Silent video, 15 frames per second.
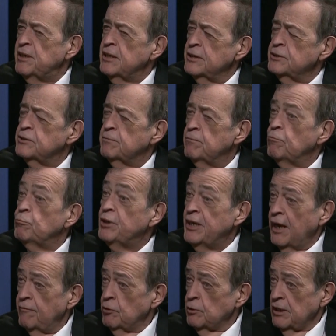because
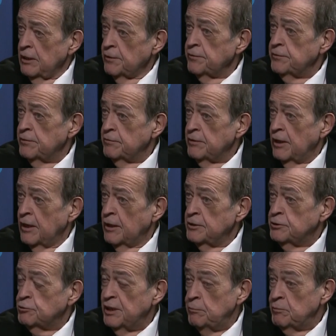behavioral health uh,
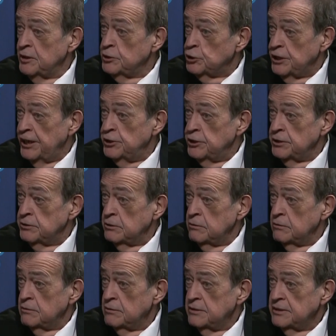treatment is changing
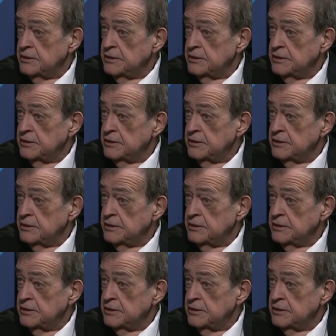too?